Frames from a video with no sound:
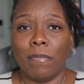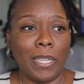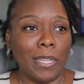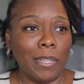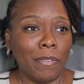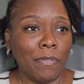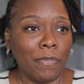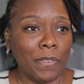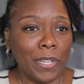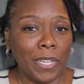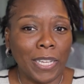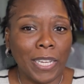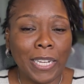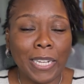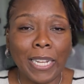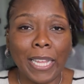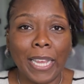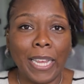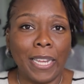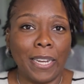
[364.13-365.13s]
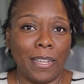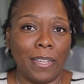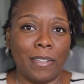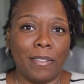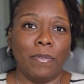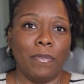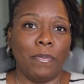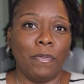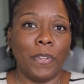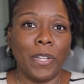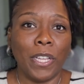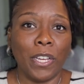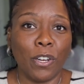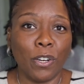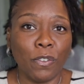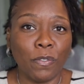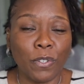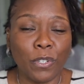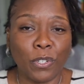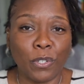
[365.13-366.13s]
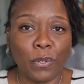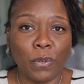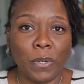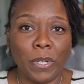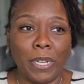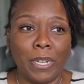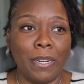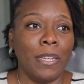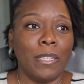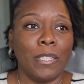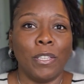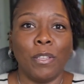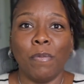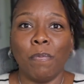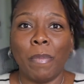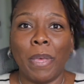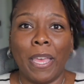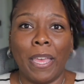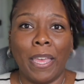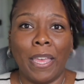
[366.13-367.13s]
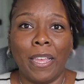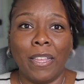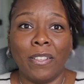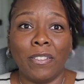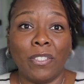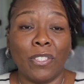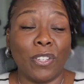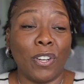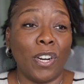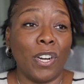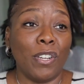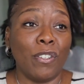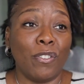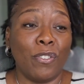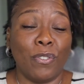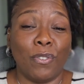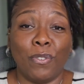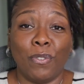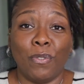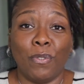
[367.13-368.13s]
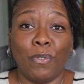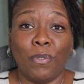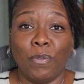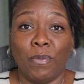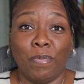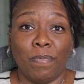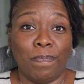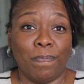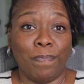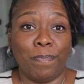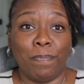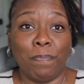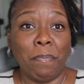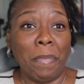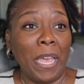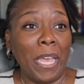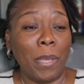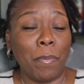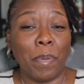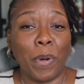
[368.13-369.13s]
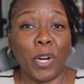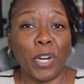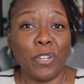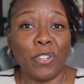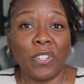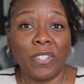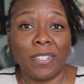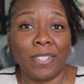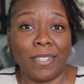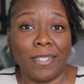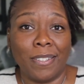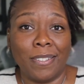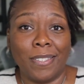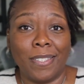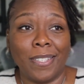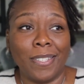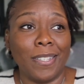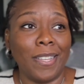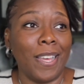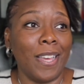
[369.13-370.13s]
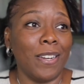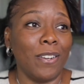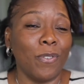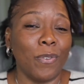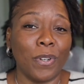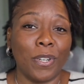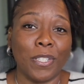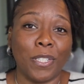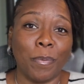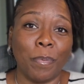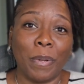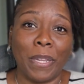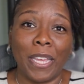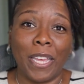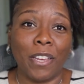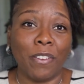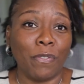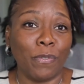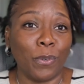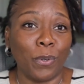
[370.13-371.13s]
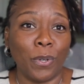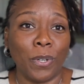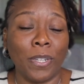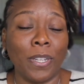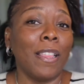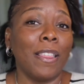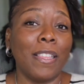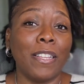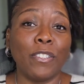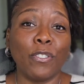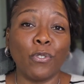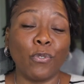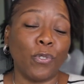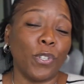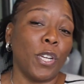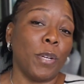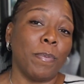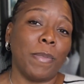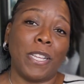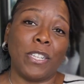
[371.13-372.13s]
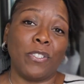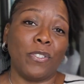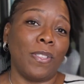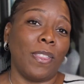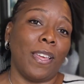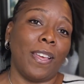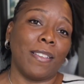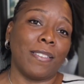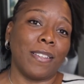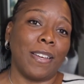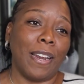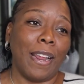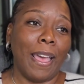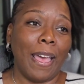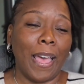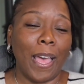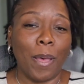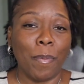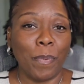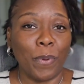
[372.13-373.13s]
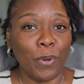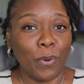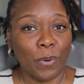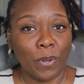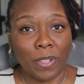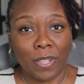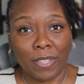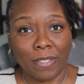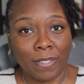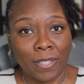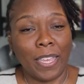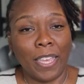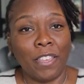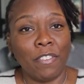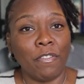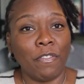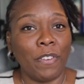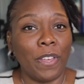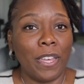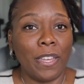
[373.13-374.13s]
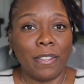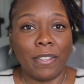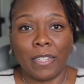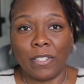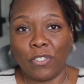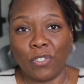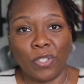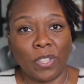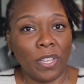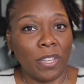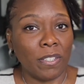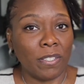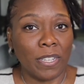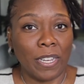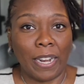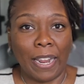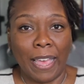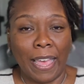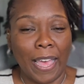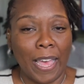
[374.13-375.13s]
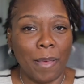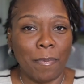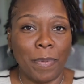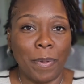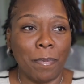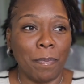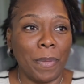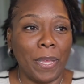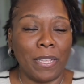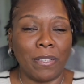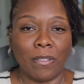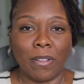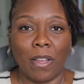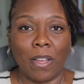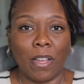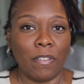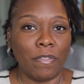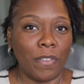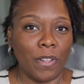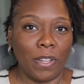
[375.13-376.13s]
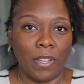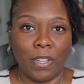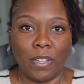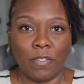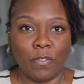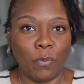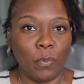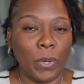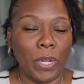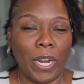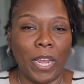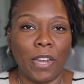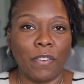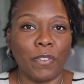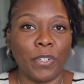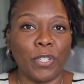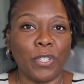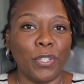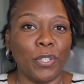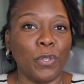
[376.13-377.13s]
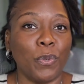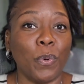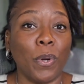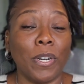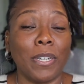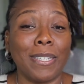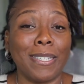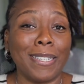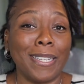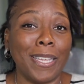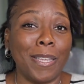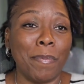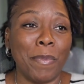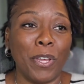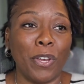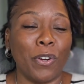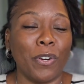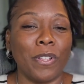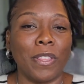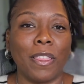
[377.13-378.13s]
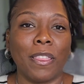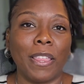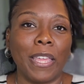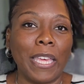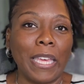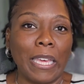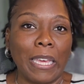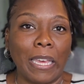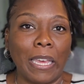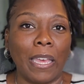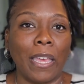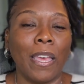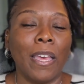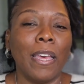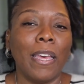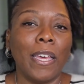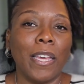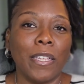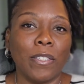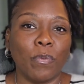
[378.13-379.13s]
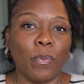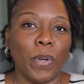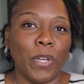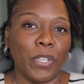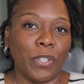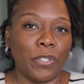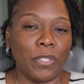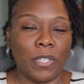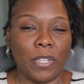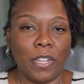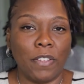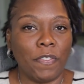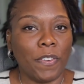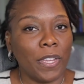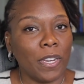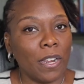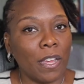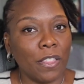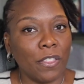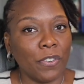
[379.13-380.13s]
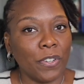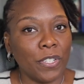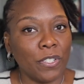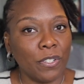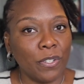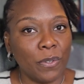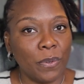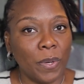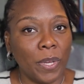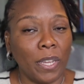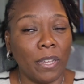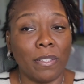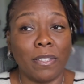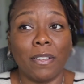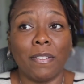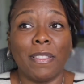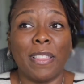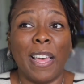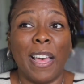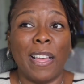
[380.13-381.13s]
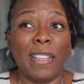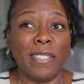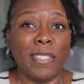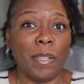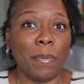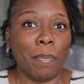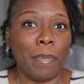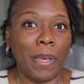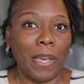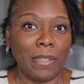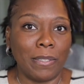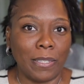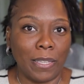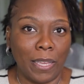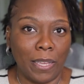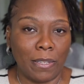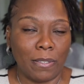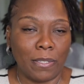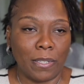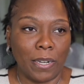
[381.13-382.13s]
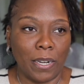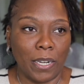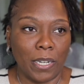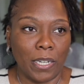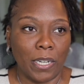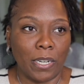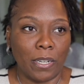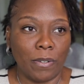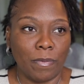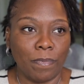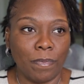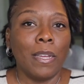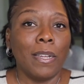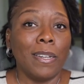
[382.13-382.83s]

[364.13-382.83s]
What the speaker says: feeling elated, feeling overjoyed. You may start to make purchases in order to plan for this trip that you think is going to happen, or this event that you think is going to happen based off of whatever you are deeming or thinking is what your significant other is doing. So that's the best case scenario.